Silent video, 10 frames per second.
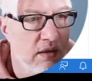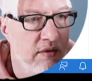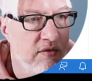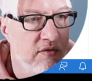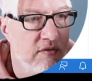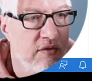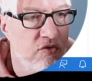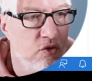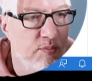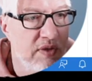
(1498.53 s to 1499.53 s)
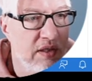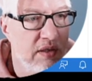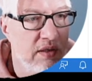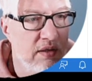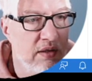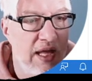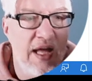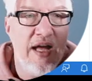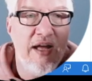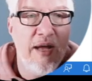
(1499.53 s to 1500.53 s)
Uh, this this should be in.
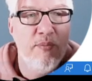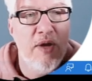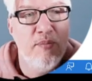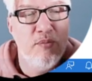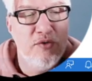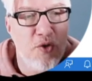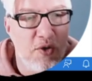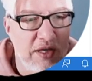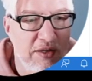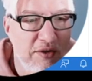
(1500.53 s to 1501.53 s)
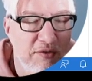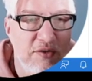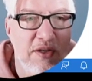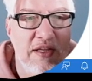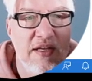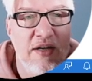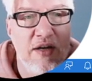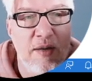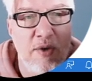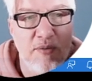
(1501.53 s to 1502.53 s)
Ah, I'm I'm talking to the
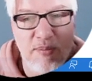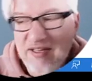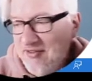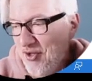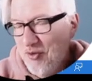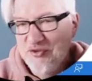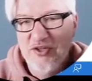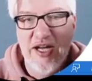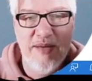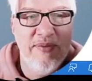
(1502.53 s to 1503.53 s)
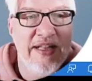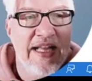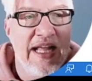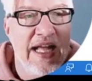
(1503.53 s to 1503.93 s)
uh, about Matt the whole time.